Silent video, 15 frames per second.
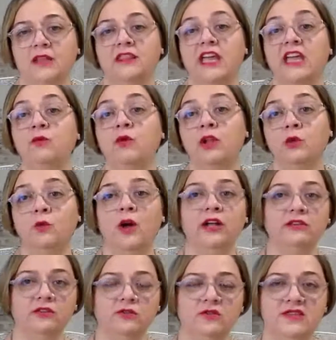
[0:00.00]
They will
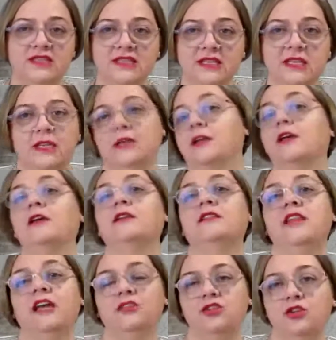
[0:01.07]
want to see
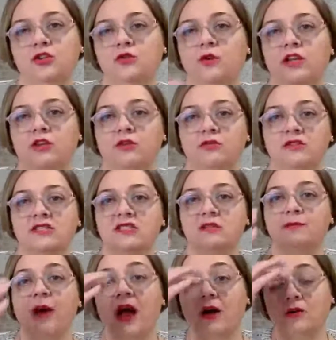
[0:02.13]
that you and your
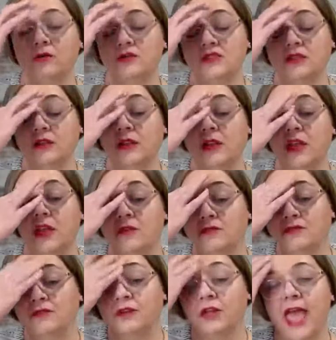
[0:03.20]
spouse
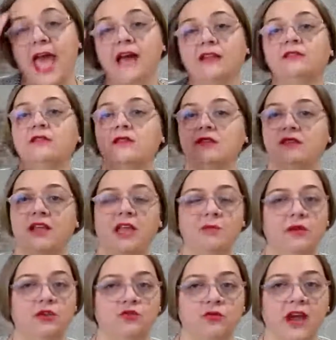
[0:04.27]
live at the
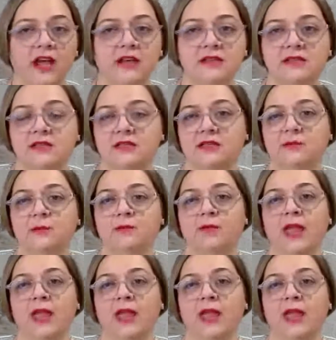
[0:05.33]
same address,